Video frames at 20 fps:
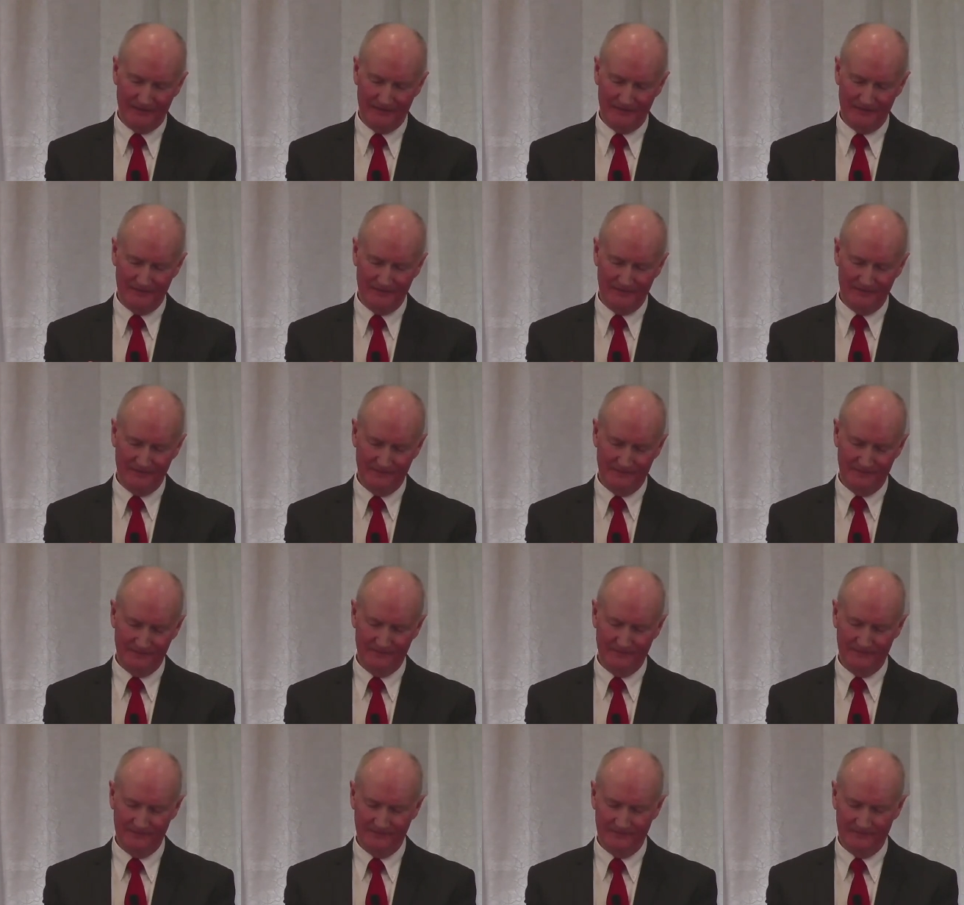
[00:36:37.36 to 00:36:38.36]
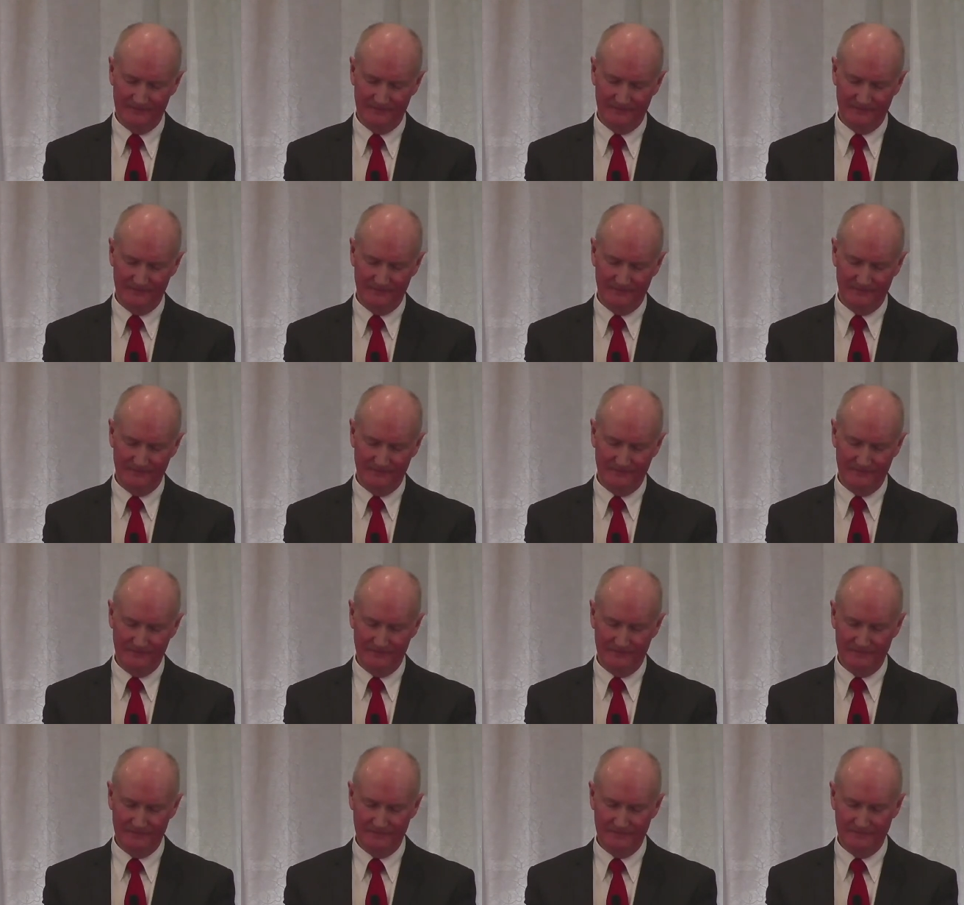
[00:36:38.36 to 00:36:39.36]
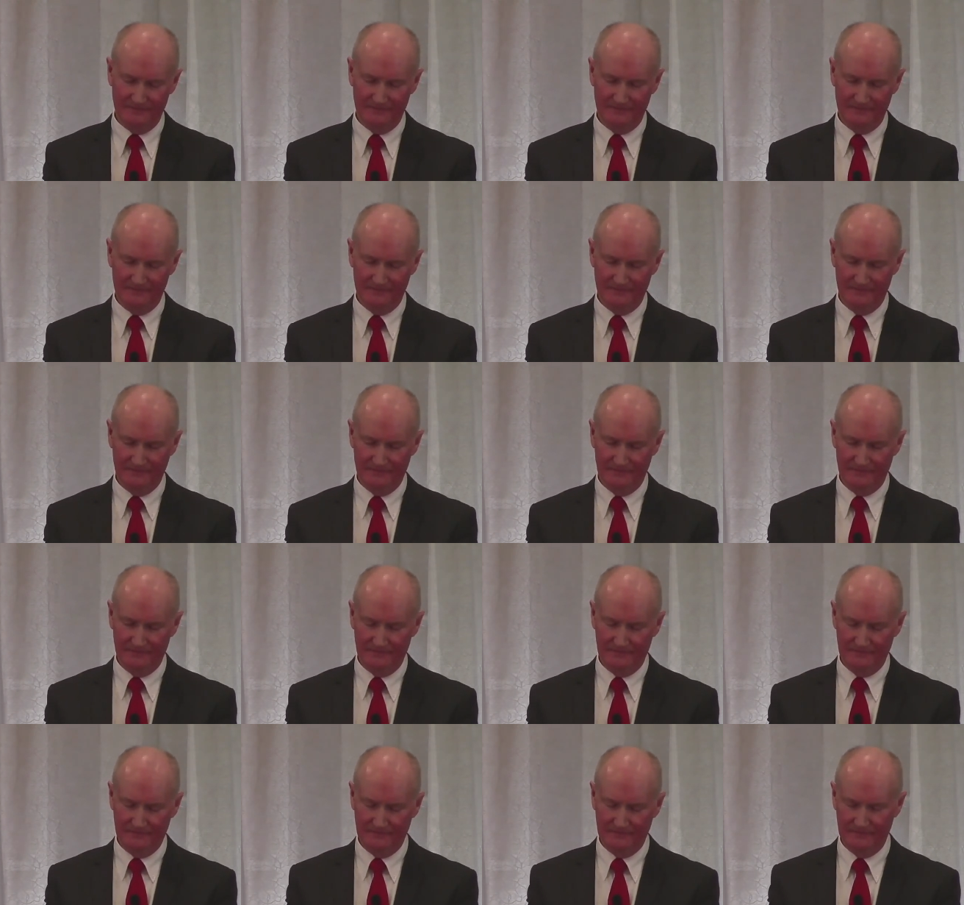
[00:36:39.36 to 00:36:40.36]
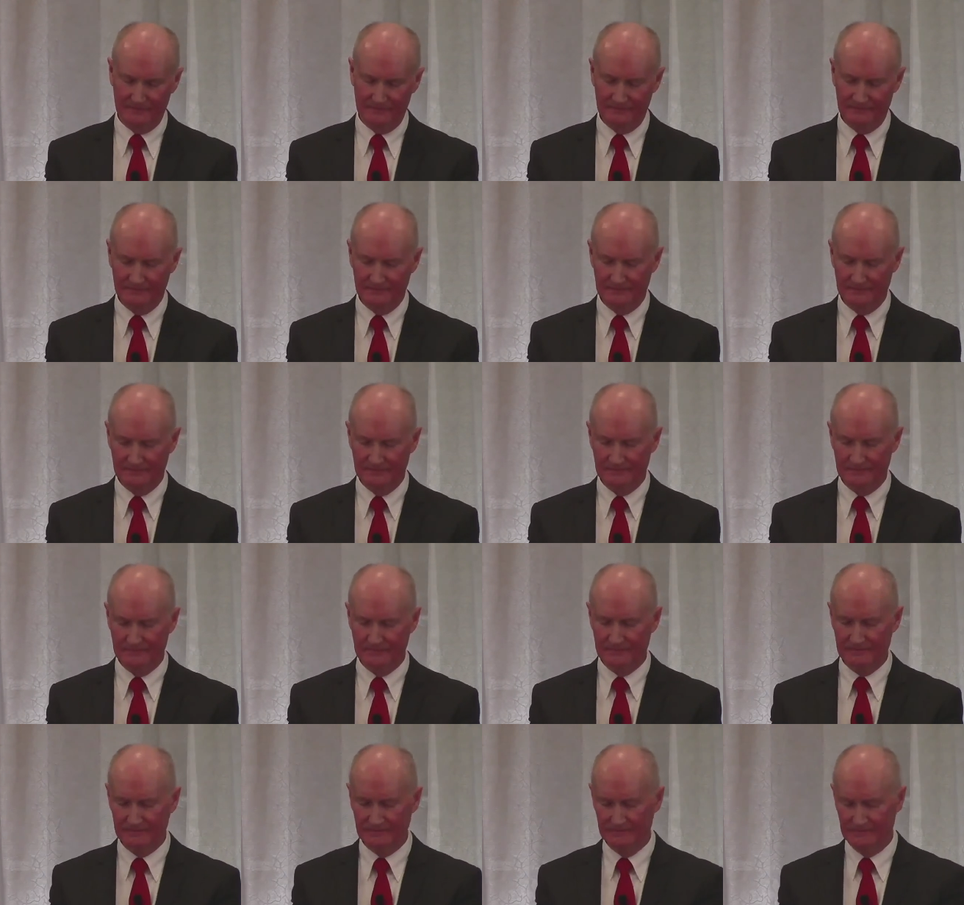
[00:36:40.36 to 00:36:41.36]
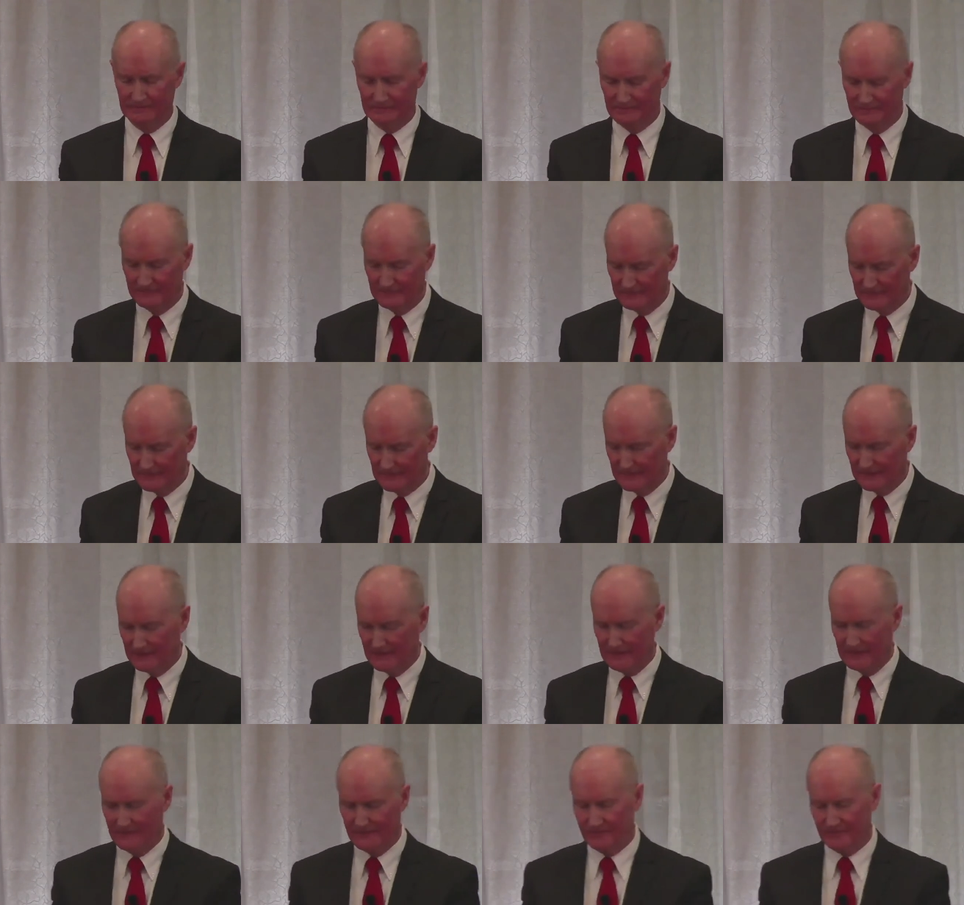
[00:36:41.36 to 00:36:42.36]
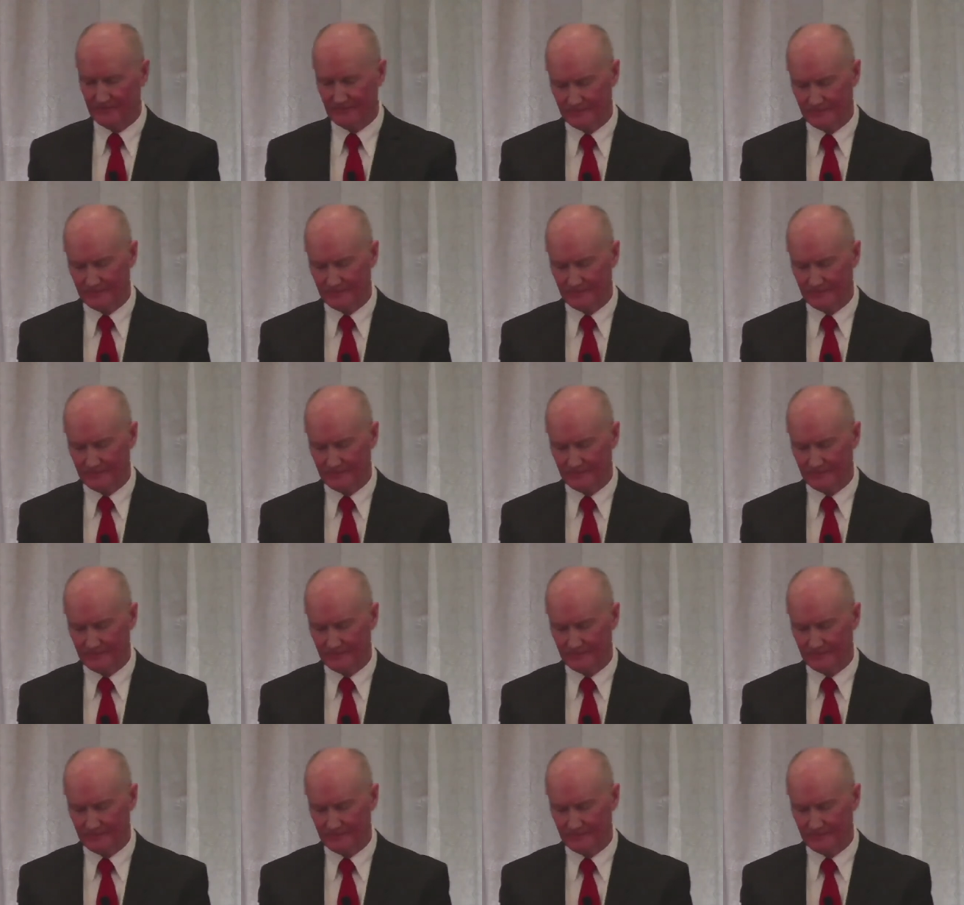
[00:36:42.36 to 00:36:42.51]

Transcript: No one is speaking in this clip.